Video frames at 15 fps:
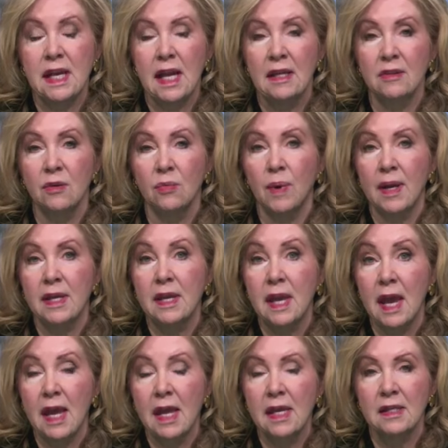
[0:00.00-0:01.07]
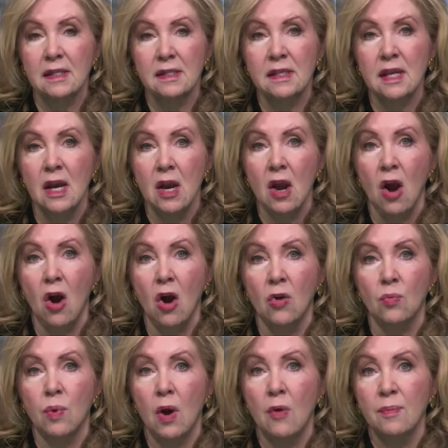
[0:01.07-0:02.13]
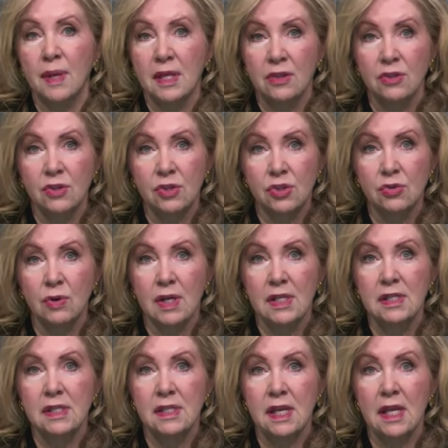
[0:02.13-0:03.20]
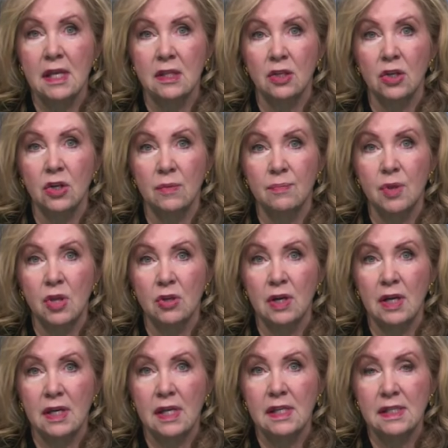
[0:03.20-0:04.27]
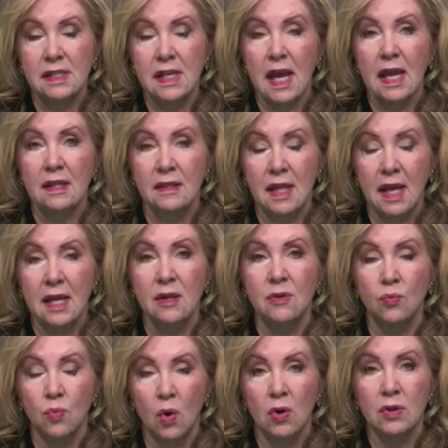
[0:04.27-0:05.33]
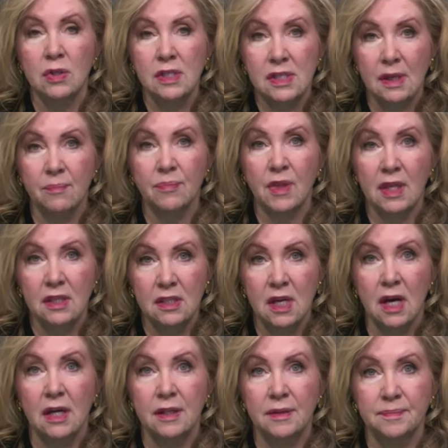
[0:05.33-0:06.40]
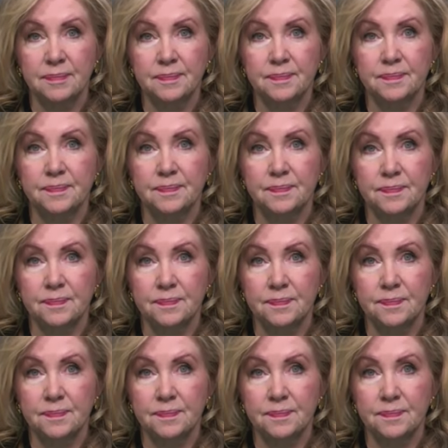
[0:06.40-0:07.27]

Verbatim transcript: and the way gangs are roaming the streets in communities, and they want something done. We